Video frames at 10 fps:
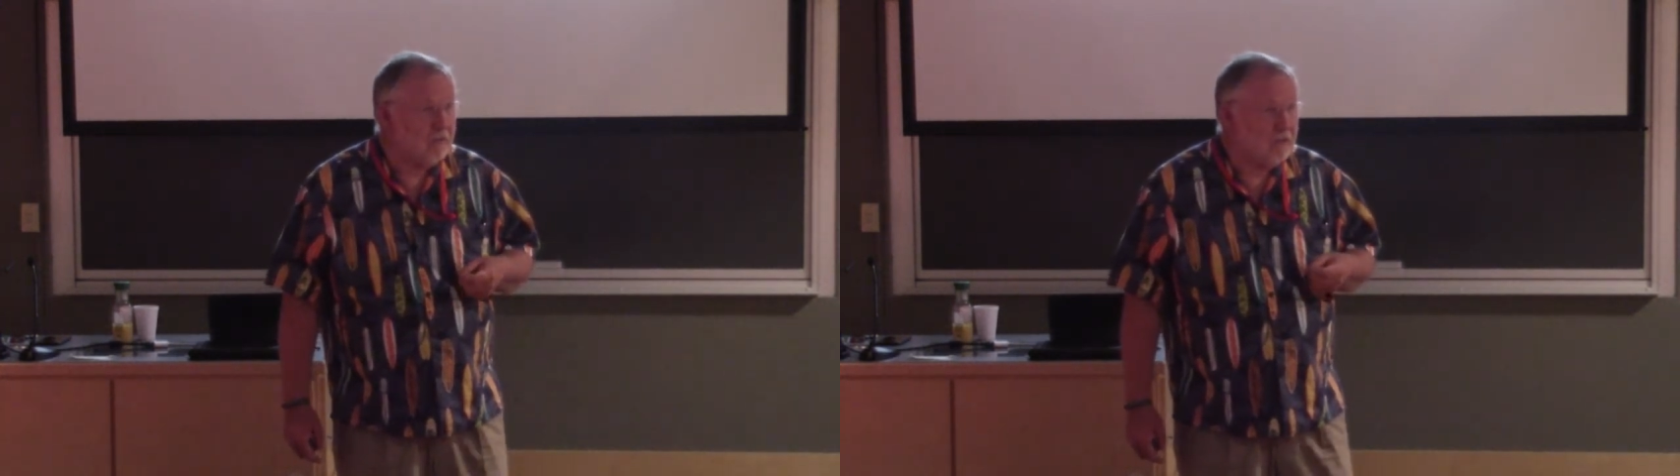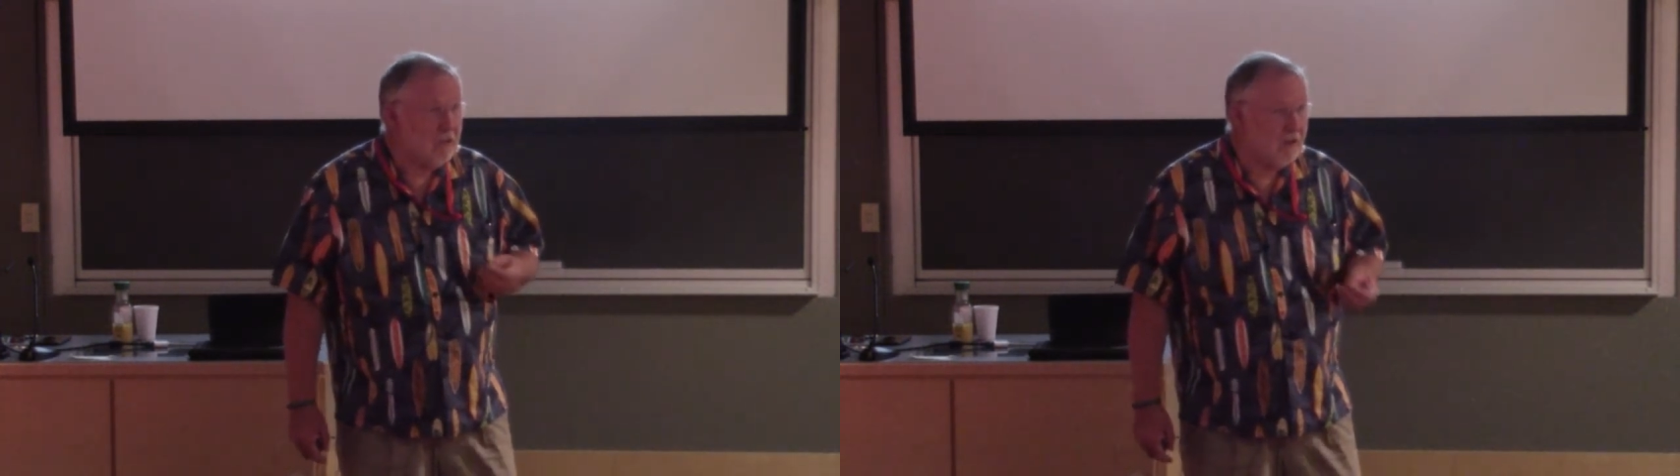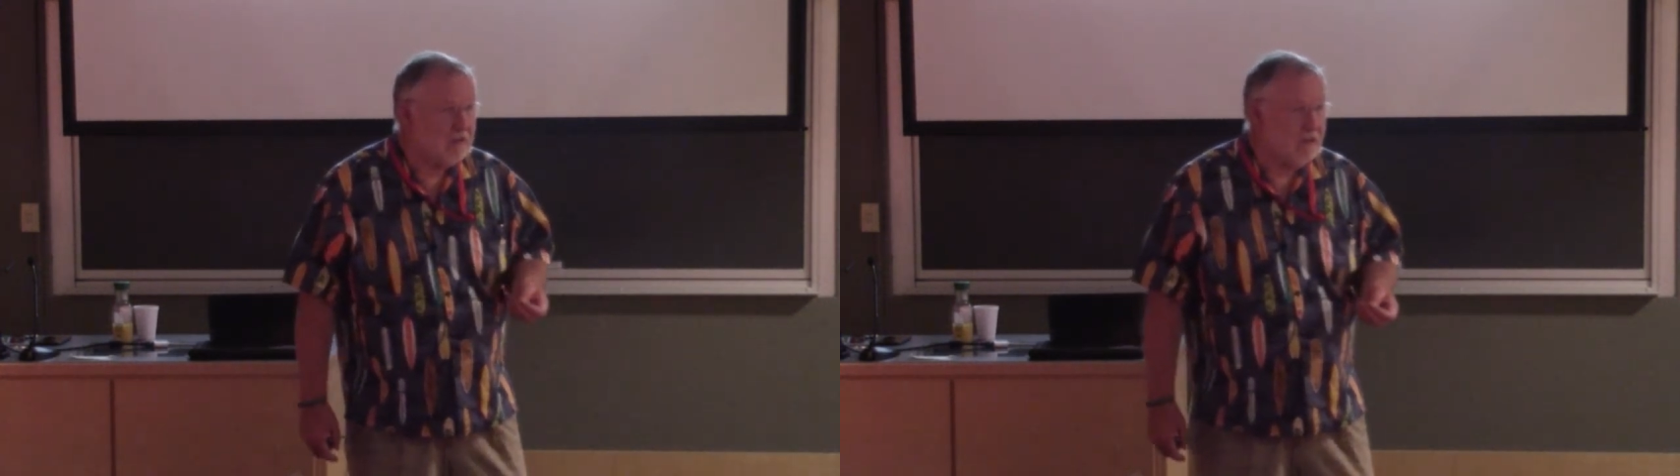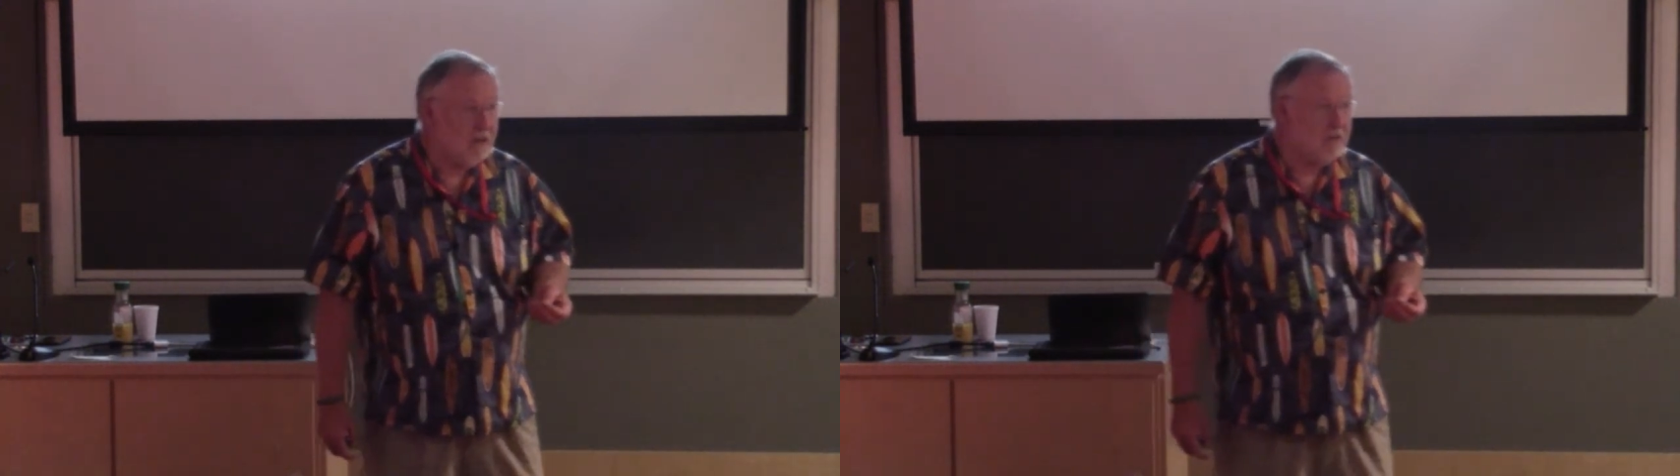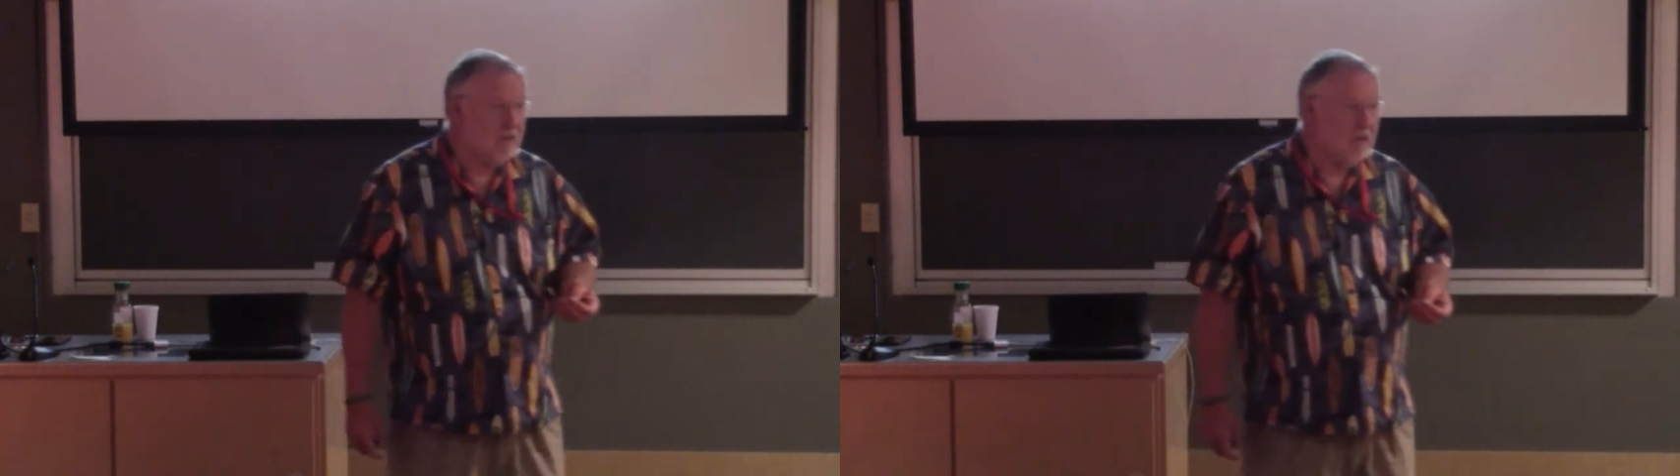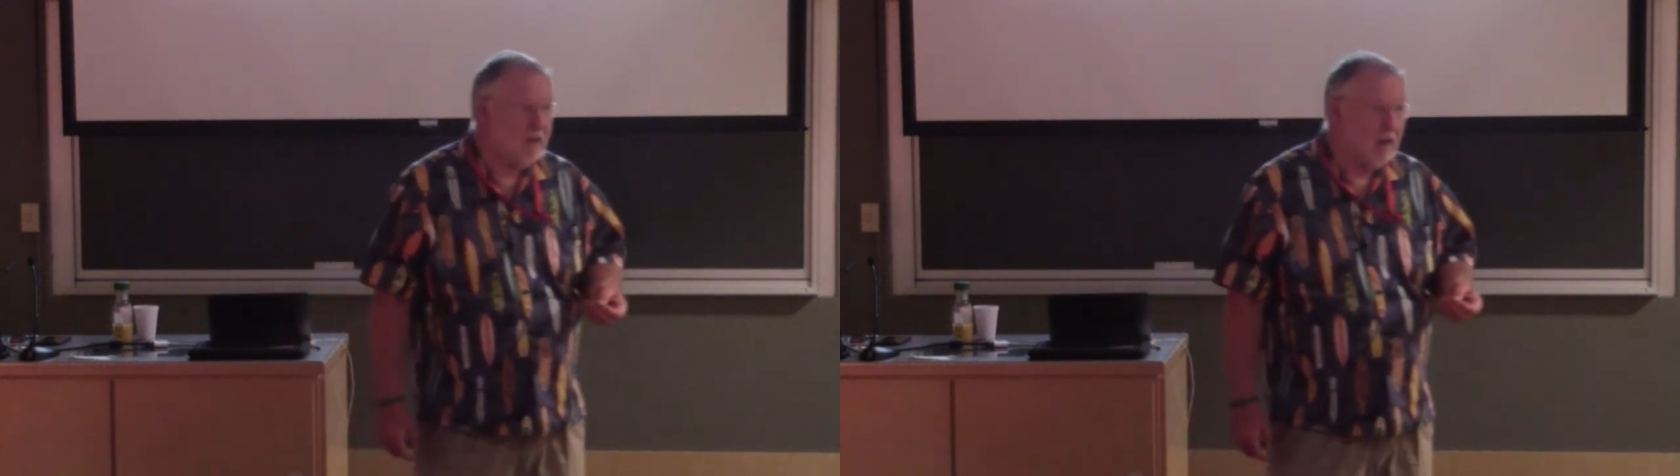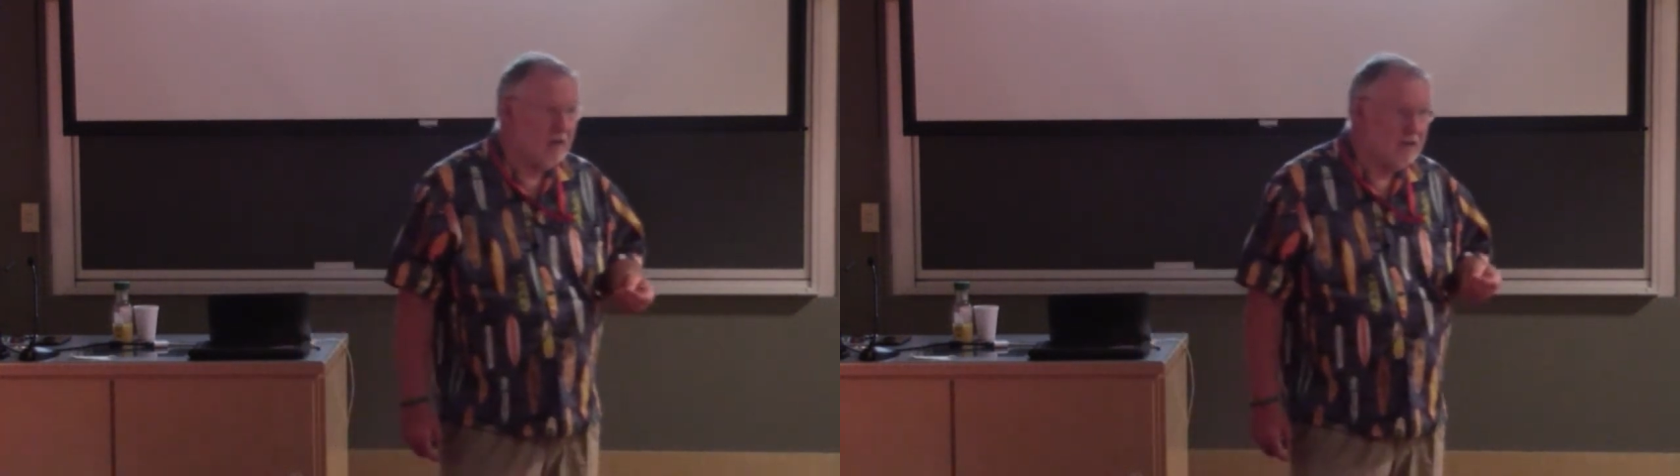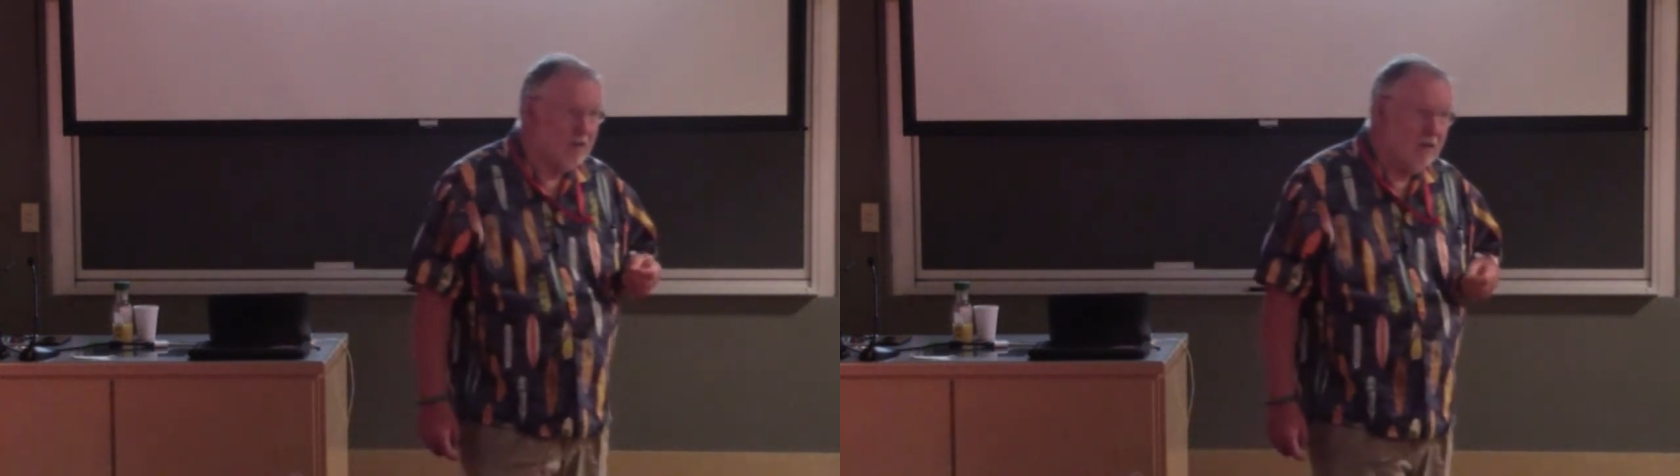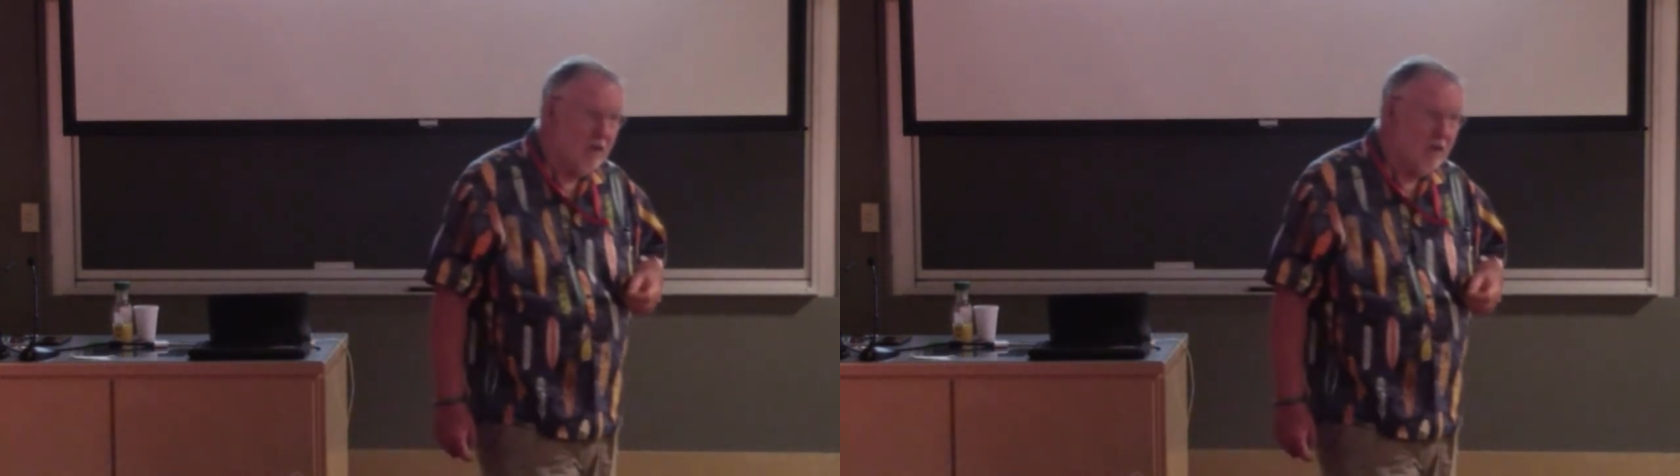CICA as an analogy,